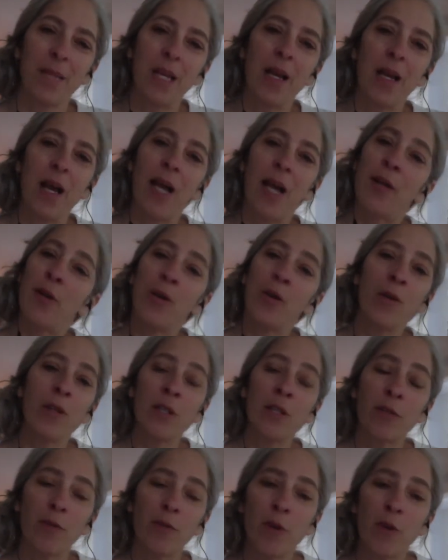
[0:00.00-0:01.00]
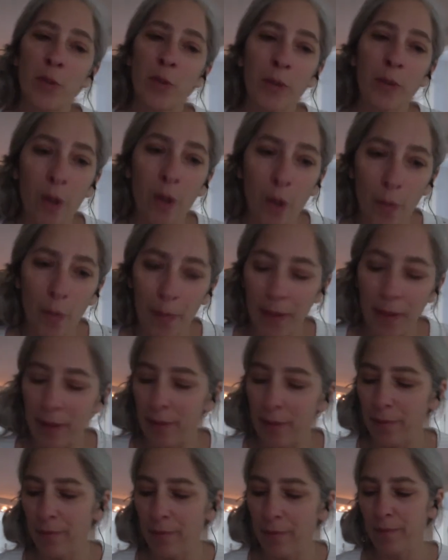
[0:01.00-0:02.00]
I know this rose will
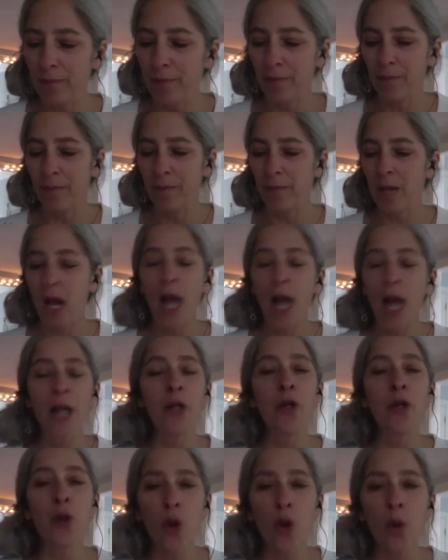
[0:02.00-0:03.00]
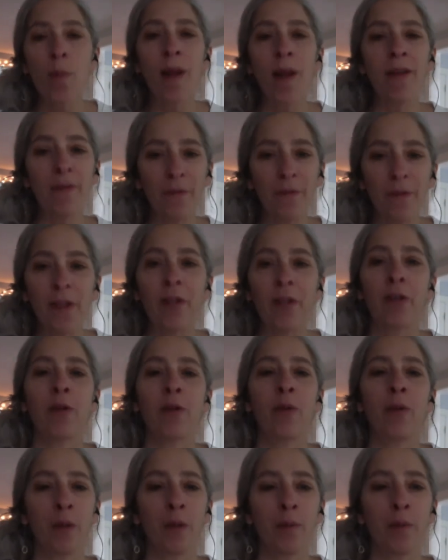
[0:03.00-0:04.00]
open. I know my fear
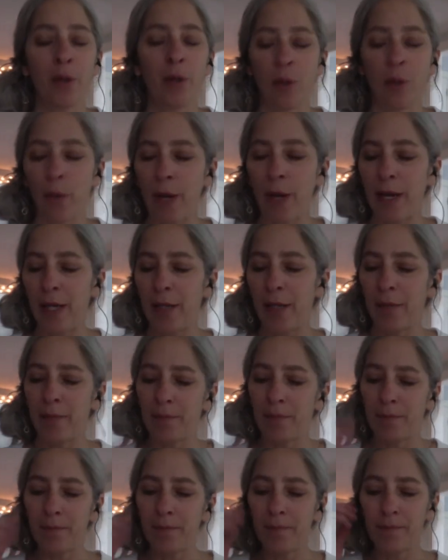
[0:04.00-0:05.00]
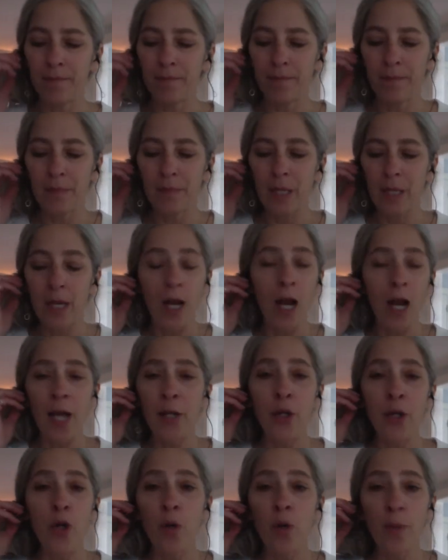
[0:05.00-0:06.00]
will burn away. I
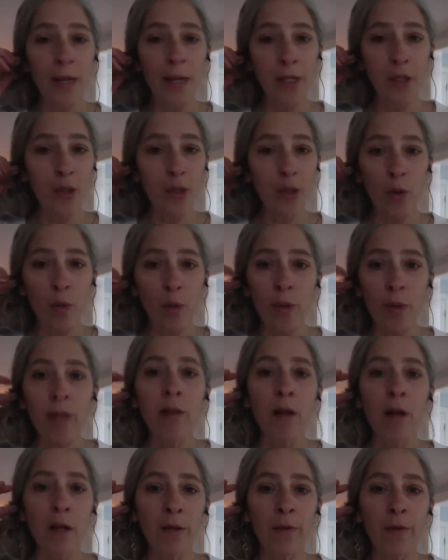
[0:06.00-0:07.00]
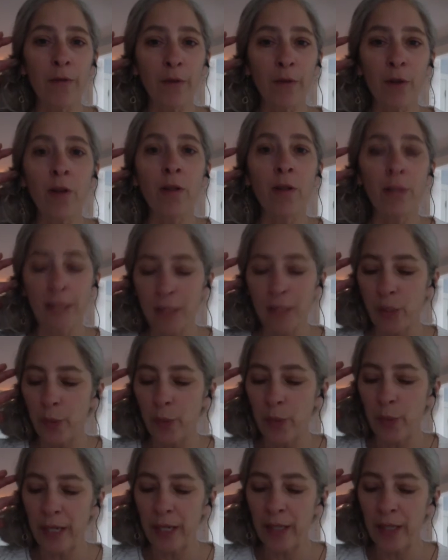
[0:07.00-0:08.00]
know my soul will unfurl its
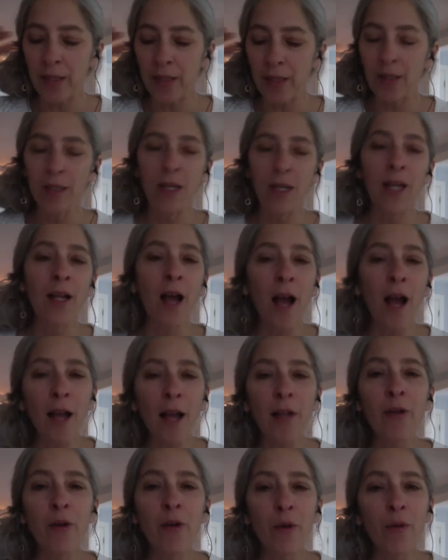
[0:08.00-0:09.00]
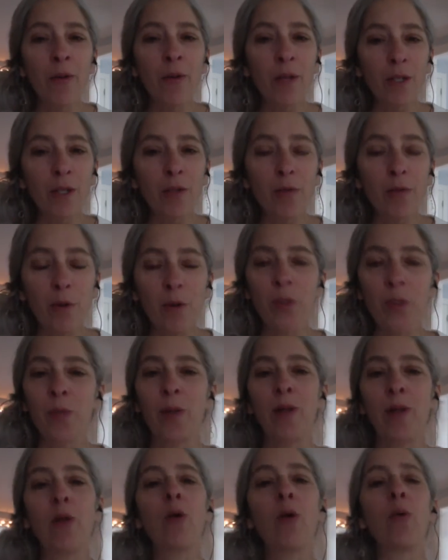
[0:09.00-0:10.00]
wings, and I know this rose
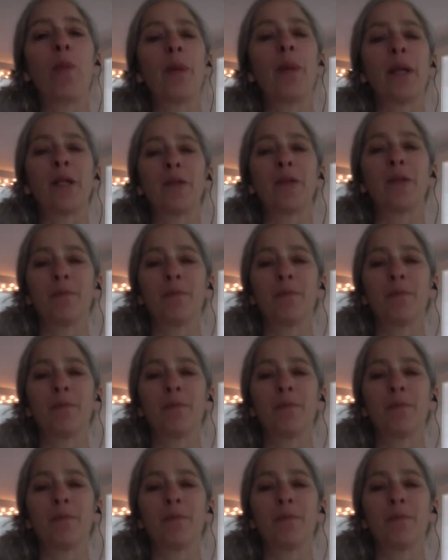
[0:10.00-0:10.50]
will open.